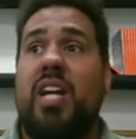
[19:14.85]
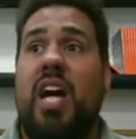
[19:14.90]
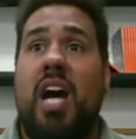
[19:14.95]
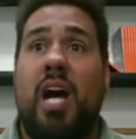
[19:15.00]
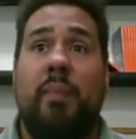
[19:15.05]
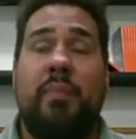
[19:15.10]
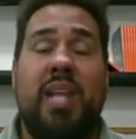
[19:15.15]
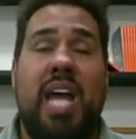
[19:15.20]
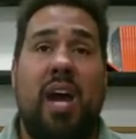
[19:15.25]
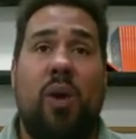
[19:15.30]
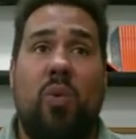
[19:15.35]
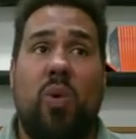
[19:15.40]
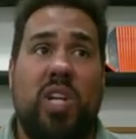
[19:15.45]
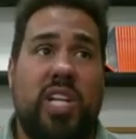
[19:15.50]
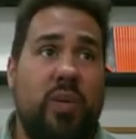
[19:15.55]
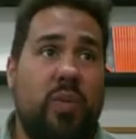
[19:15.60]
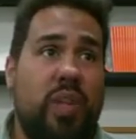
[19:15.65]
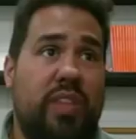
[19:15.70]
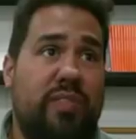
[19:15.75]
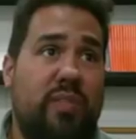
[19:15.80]
Now
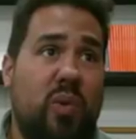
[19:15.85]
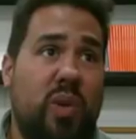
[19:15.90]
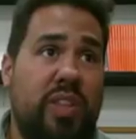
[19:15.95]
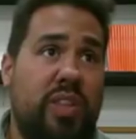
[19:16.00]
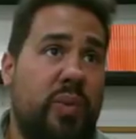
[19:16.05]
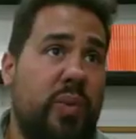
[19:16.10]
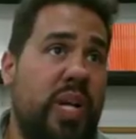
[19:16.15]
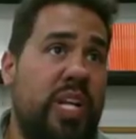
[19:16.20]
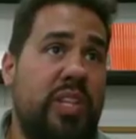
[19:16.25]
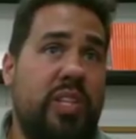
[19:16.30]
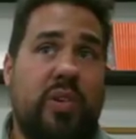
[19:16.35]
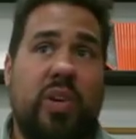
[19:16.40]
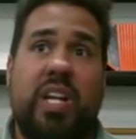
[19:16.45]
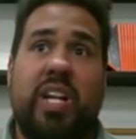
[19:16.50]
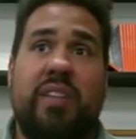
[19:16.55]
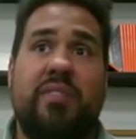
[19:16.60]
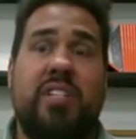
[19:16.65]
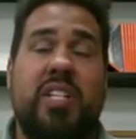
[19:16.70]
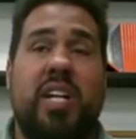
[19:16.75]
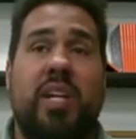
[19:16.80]
working with 4th through 8th grade,
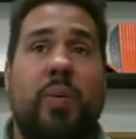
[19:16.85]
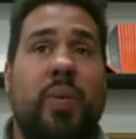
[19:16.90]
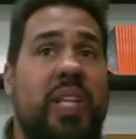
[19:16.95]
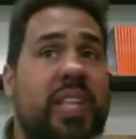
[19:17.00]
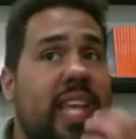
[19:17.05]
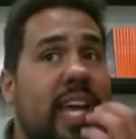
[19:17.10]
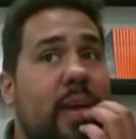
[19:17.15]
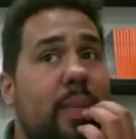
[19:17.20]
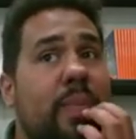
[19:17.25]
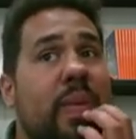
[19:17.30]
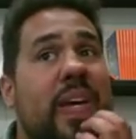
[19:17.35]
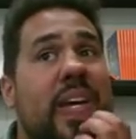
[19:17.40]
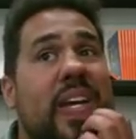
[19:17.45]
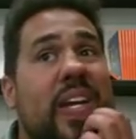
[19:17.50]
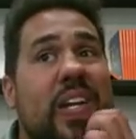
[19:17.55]
I've done it with them.